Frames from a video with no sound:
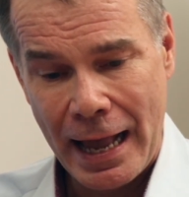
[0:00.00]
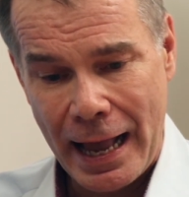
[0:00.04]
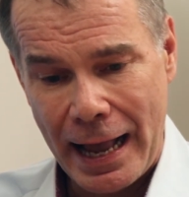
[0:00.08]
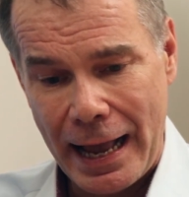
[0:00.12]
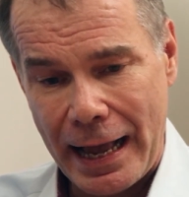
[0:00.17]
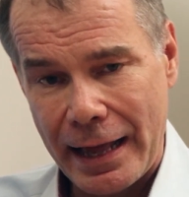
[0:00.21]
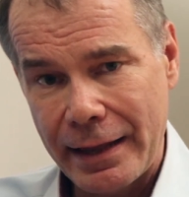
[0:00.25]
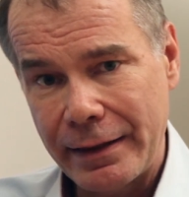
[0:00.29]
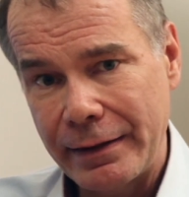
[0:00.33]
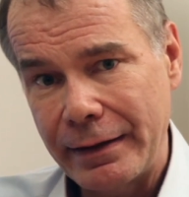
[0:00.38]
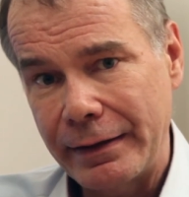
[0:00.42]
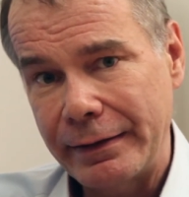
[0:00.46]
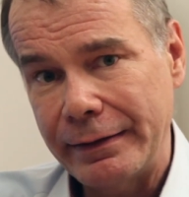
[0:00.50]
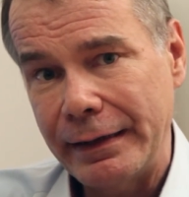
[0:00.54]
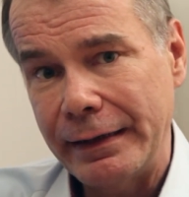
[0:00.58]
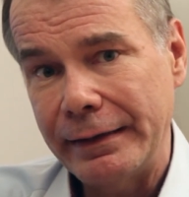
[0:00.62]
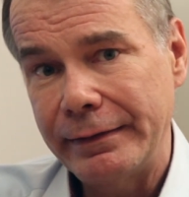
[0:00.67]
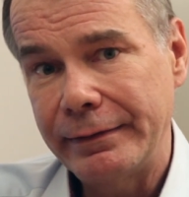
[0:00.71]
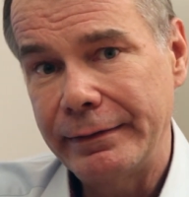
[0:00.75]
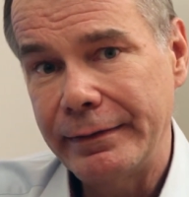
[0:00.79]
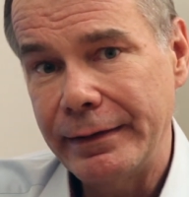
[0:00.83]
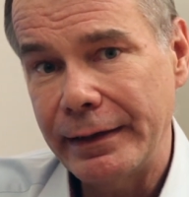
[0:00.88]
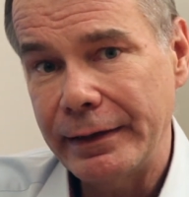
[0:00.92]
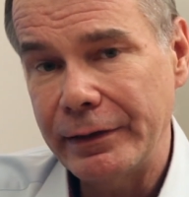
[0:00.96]
And
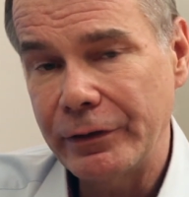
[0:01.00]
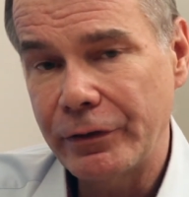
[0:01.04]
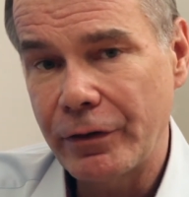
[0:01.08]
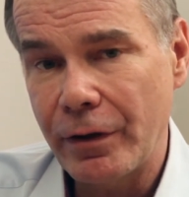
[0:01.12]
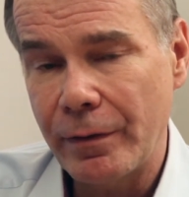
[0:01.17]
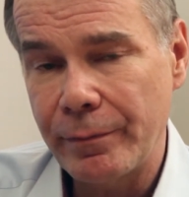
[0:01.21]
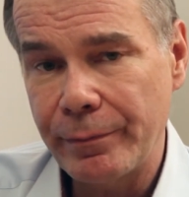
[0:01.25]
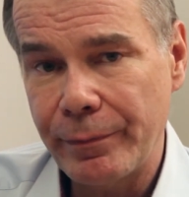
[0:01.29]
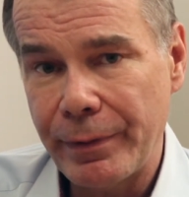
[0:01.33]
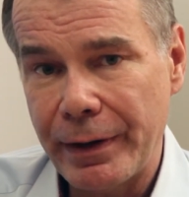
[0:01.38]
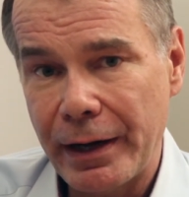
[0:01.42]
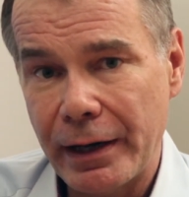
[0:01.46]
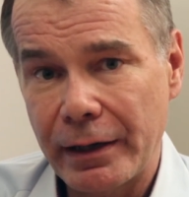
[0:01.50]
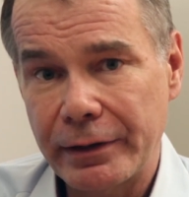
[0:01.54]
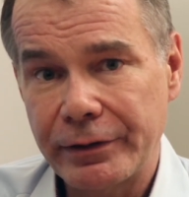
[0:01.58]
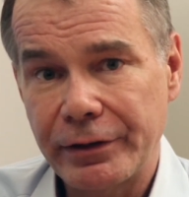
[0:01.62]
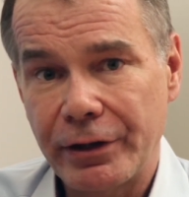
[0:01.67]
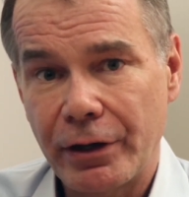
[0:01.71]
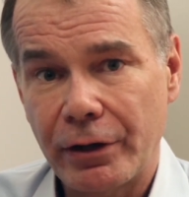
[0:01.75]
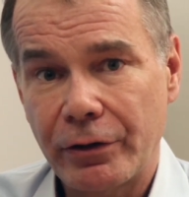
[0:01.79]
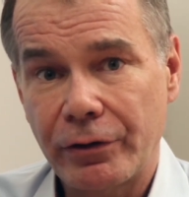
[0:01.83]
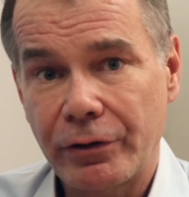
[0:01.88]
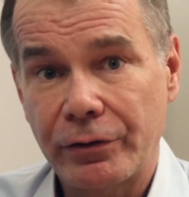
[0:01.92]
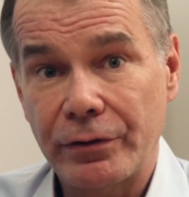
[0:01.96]
it did compare the
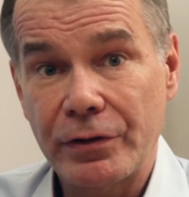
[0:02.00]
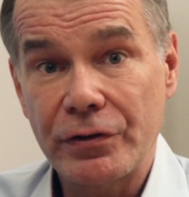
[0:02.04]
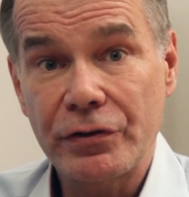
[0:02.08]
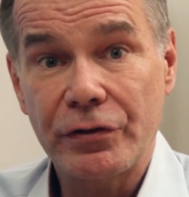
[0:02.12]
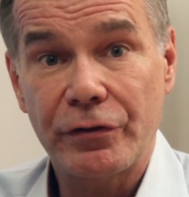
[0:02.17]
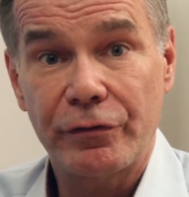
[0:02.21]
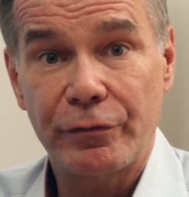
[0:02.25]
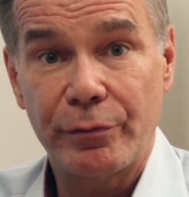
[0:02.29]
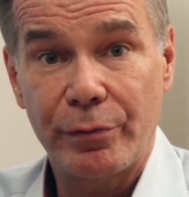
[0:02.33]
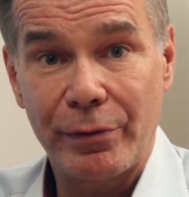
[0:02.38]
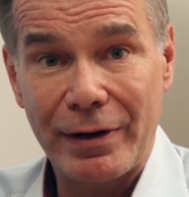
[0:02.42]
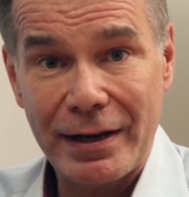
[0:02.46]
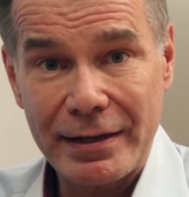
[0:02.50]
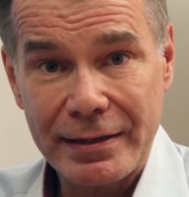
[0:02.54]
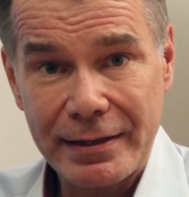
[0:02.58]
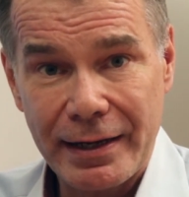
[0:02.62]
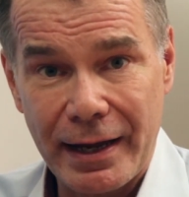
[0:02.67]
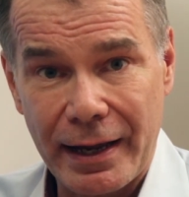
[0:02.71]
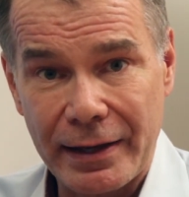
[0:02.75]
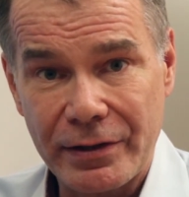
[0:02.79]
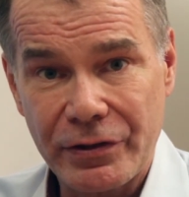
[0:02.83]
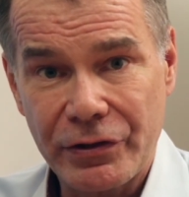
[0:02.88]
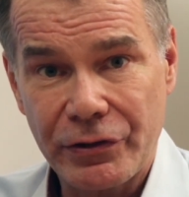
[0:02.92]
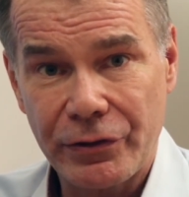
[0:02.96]
occurrence of breast
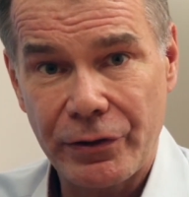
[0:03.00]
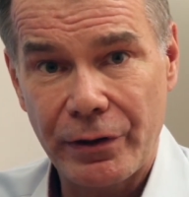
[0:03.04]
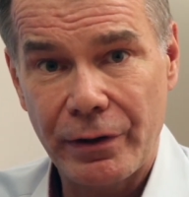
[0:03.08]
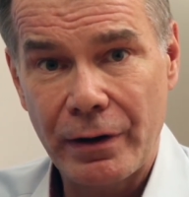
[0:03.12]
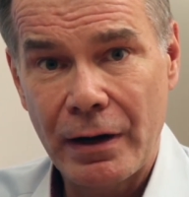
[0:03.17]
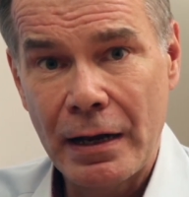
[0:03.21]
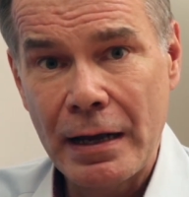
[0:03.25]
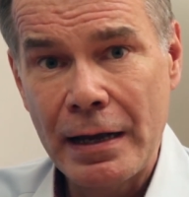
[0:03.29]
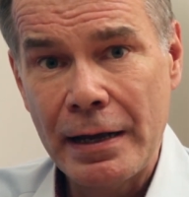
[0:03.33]
cancer,